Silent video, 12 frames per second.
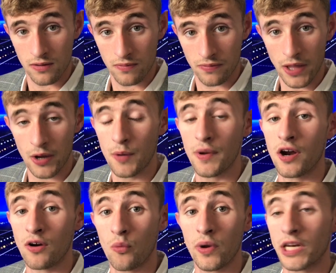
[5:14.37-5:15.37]
Now here we are
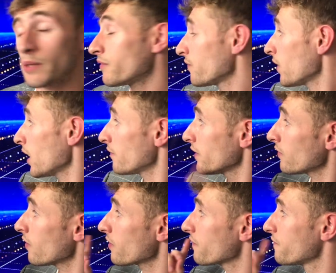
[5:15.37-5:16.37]
at week number 5, here are
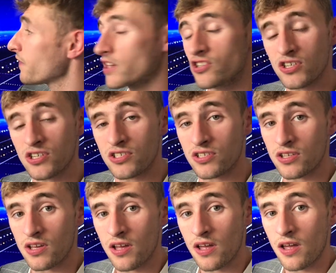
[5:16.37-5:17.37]
the fixtures.
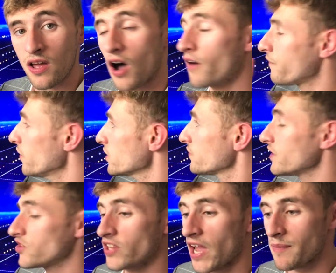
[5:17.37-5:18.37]
Our first feature
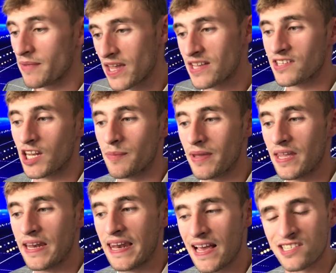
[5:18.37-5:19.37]
game is going to be
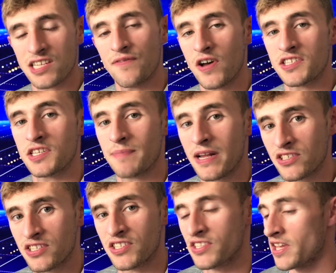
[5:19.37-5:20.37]
Leicester versus Manchester
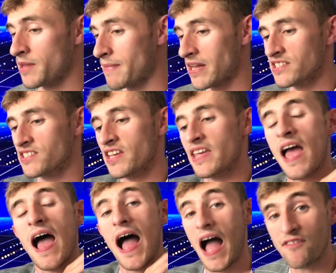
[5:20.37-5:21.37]
City. Man City
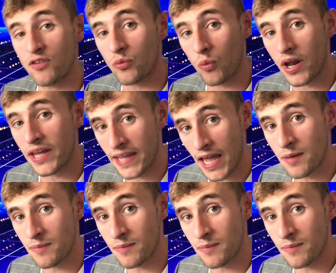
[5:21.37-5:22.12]
haven't won a game